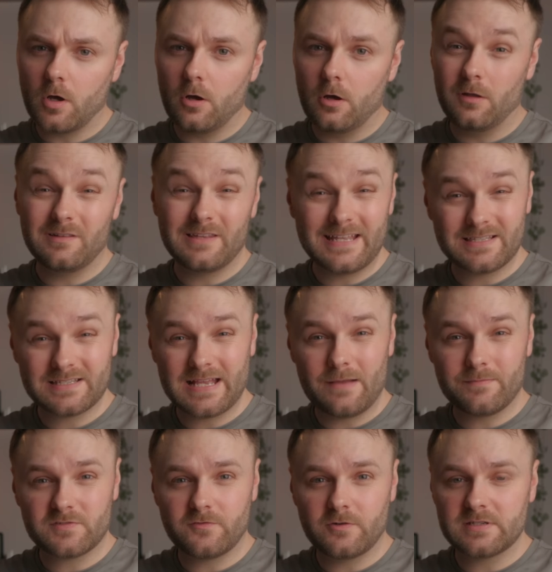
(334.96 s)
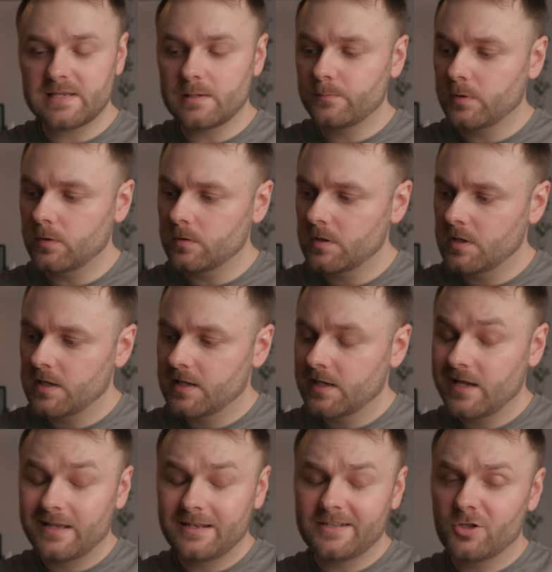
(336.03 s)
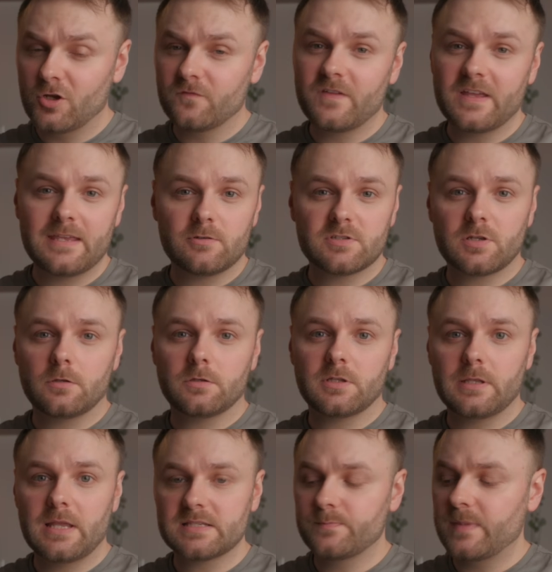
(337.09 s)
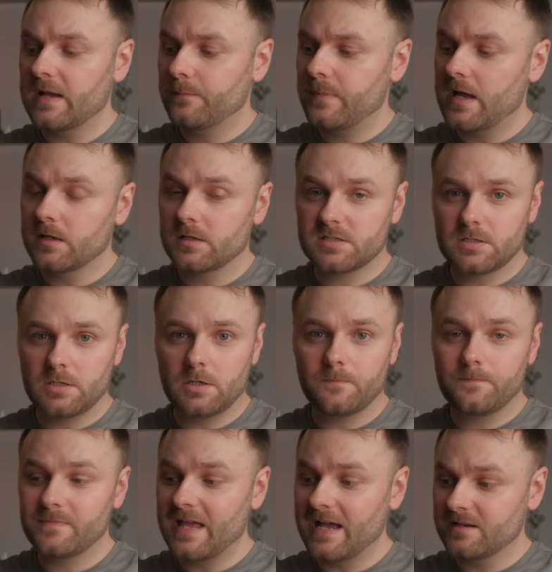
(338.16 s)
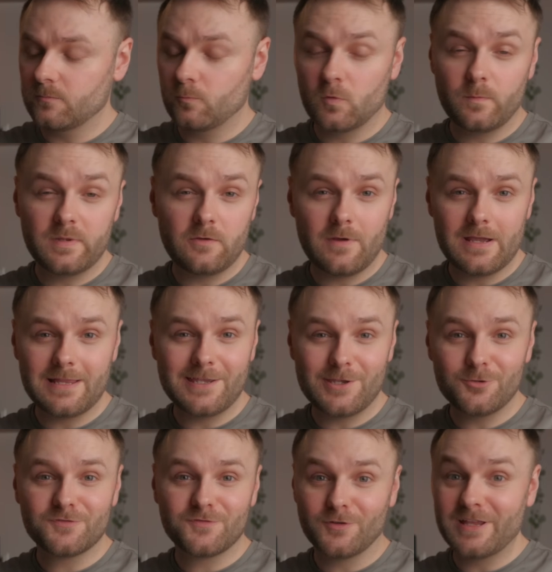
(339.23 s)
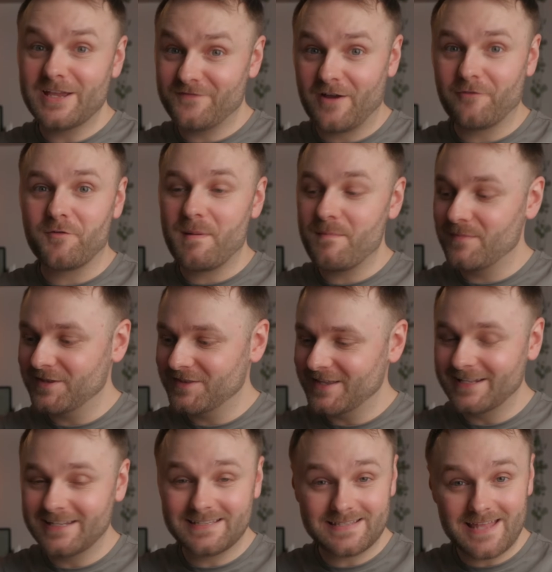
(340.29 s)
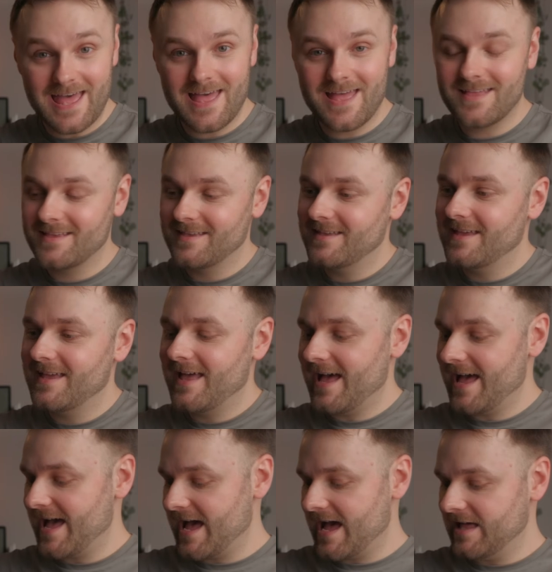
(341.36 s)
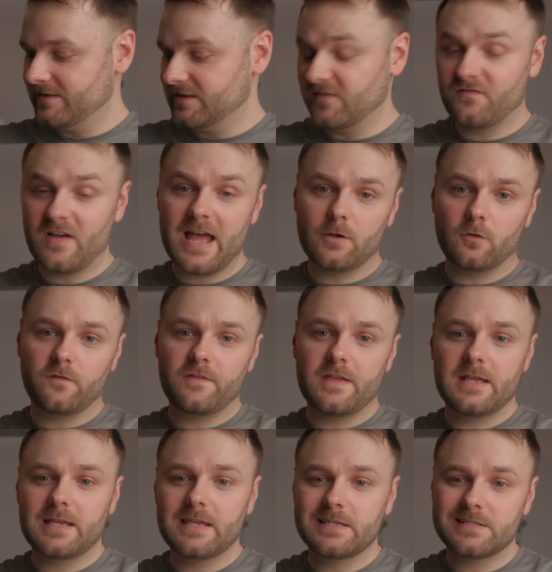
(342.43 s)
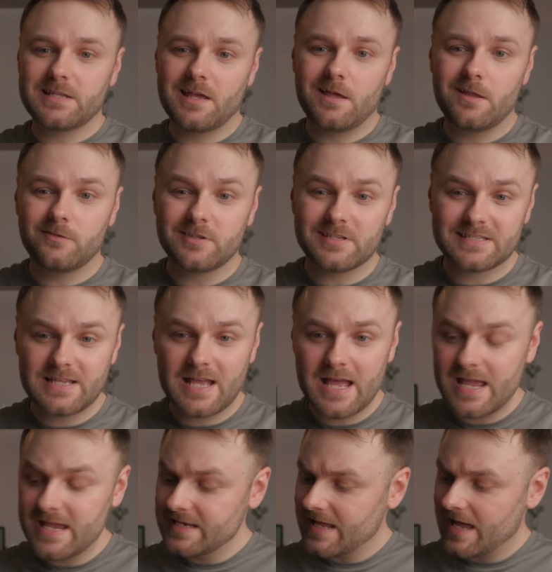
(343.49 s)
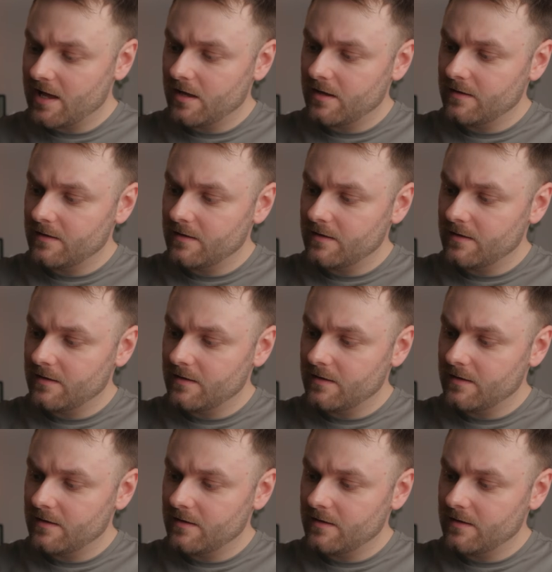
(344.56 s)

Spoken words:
or lens caps, for example. And I don't think it was on the last backpack, so that will be really useful if I remember that it's there. And the final thing is that on the side